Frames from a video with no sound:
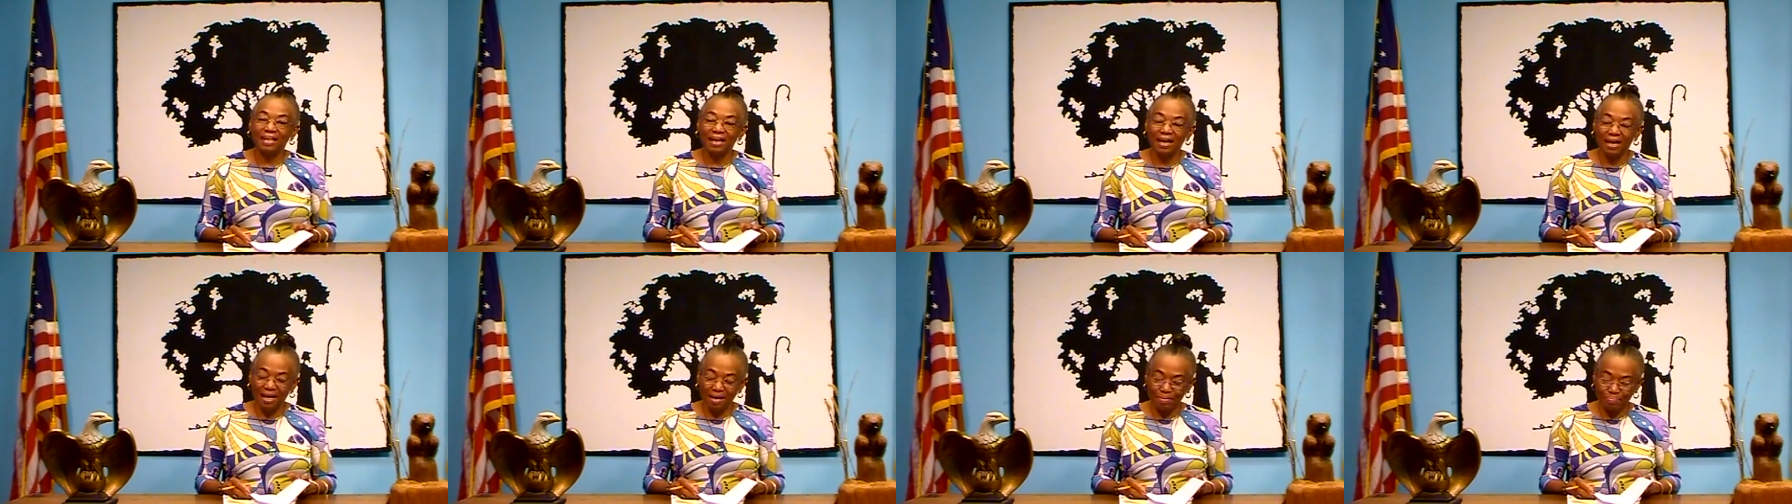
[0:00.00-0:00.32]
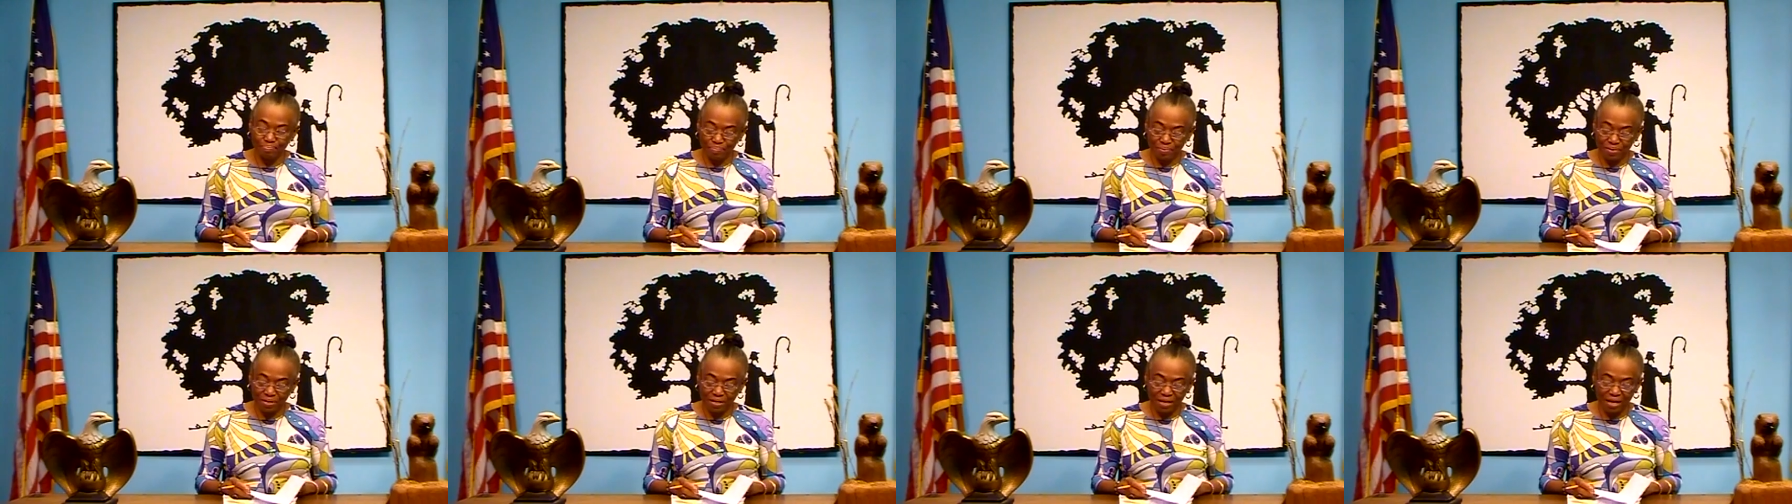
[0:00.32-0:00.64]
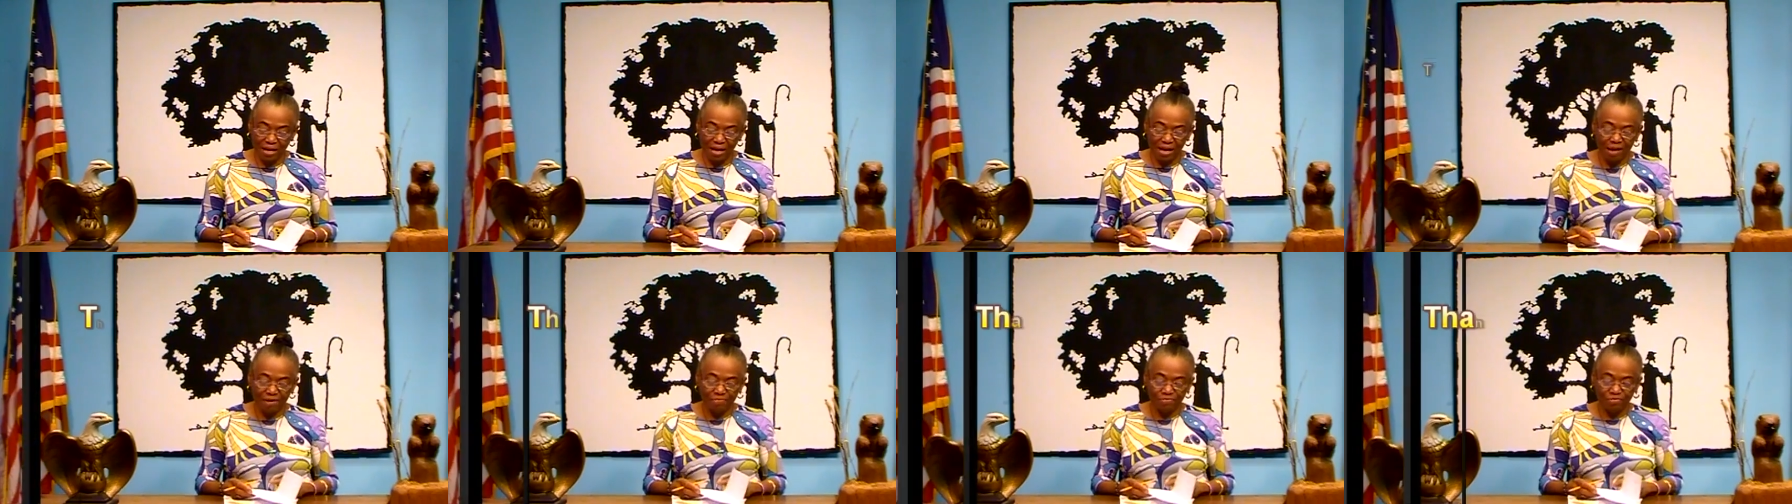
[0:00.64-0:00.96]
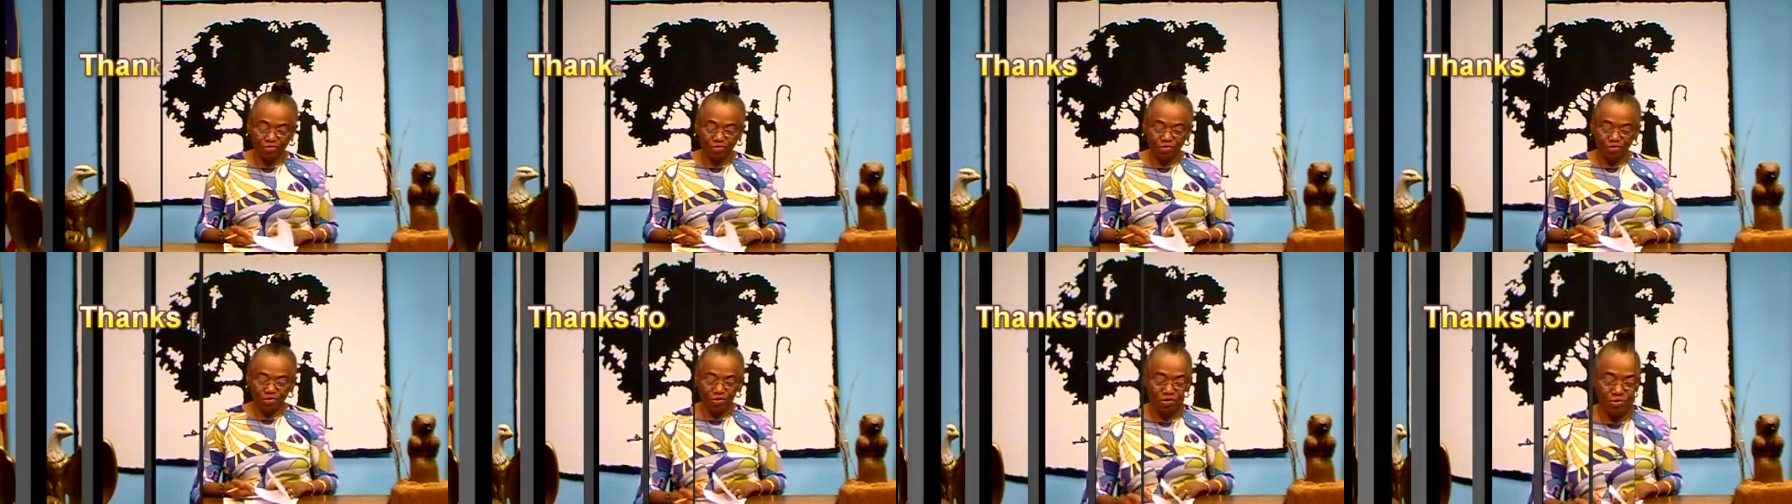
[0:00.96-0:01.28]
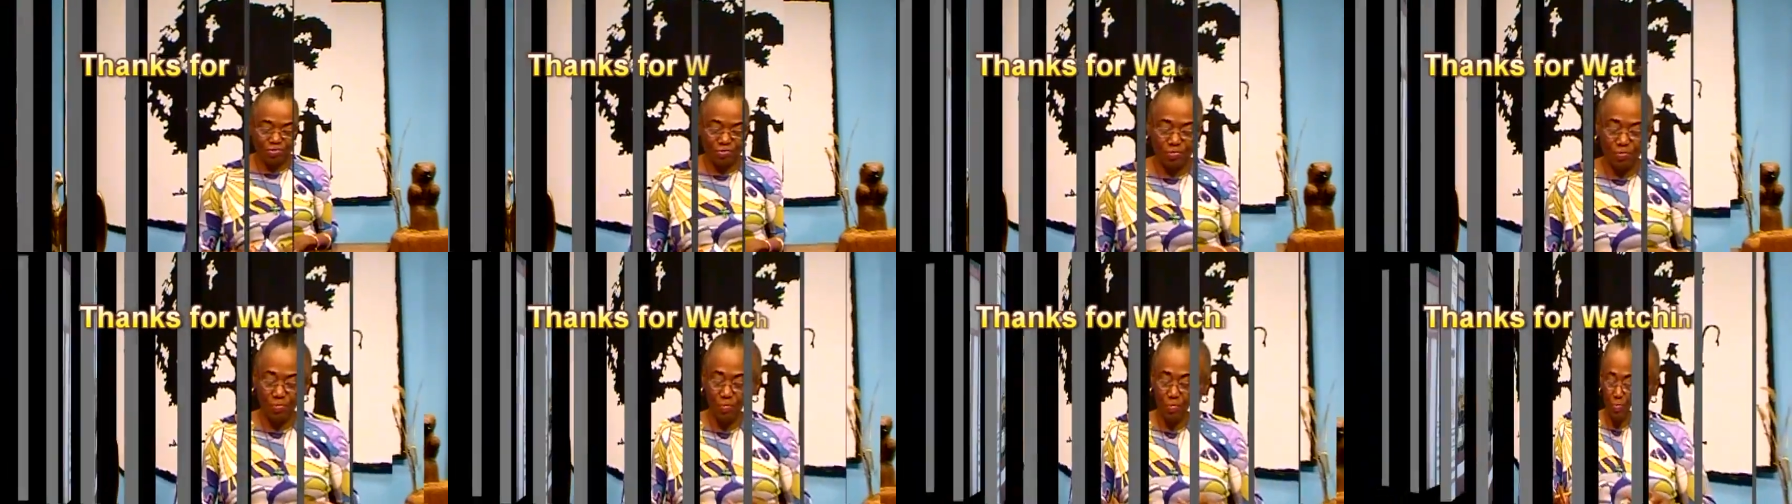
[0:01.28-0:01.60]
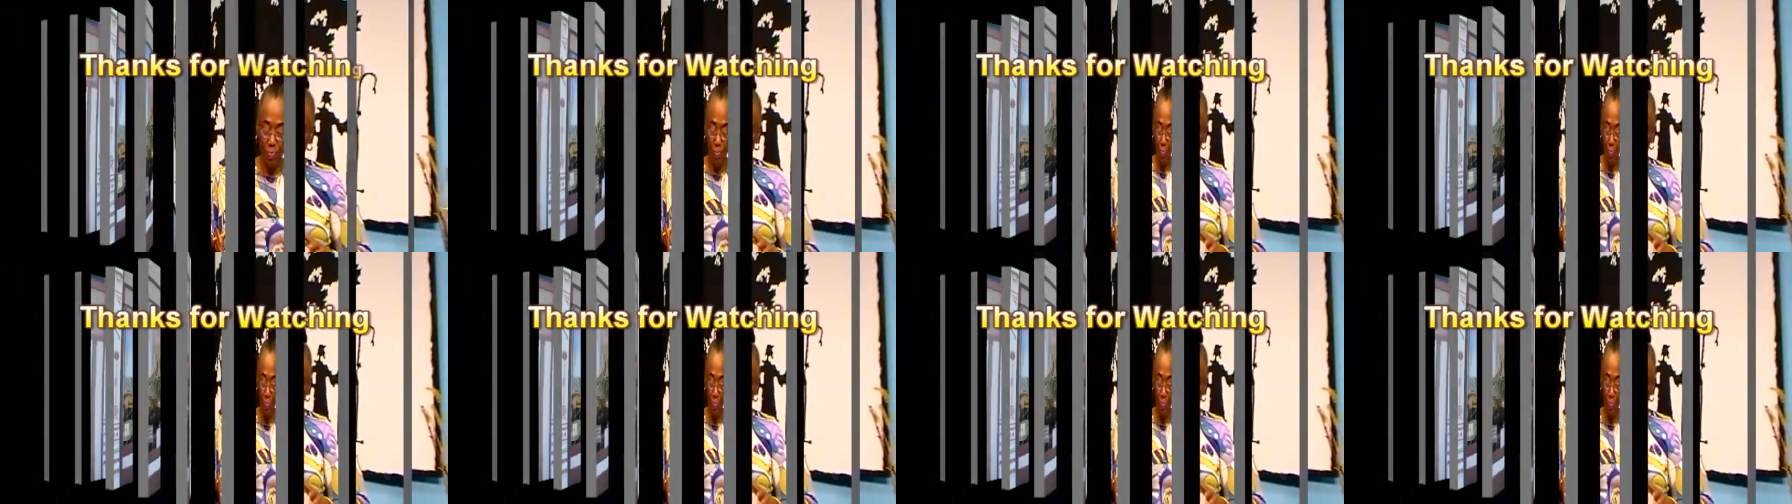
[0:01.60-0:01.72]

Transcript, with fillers: happy afternoon.